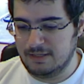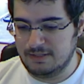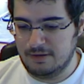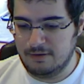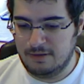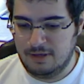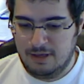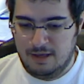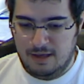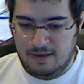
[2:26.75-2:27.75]
So
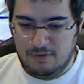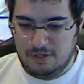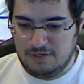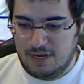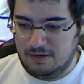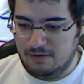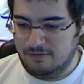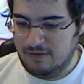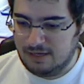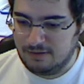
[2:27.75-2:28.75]
if you want to try out a new
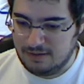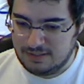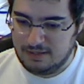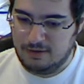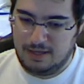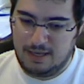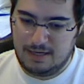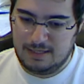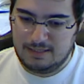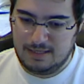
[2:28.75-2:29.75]
effect, or it's okay, I
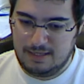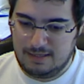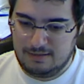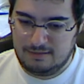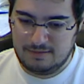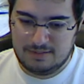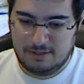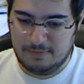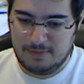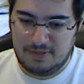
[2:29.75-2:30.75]
need to
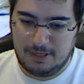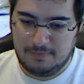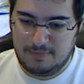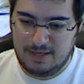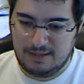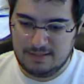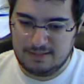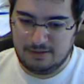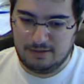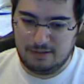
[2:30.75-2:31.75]
script something up to make
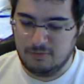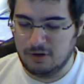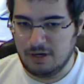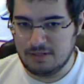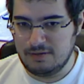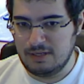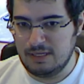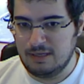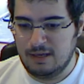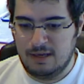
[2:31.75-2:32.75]
this look a little more cartoony,
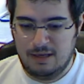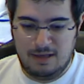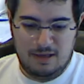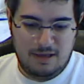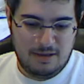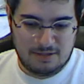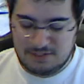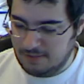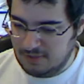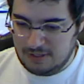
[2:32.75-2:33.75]
you can
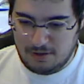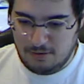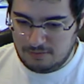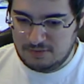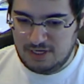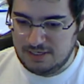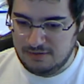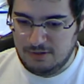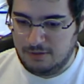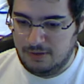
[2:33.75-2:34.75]
just jump in the code, change
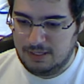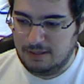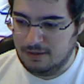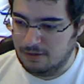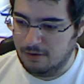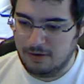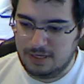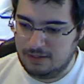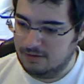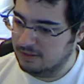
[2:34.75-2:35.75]
it real quick, go right
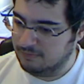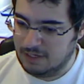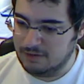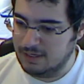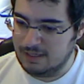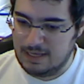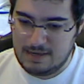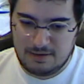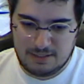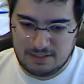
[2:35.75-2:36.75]
in, you don't have to render anything,
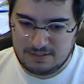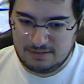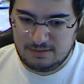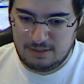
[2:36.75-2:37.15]
you can just,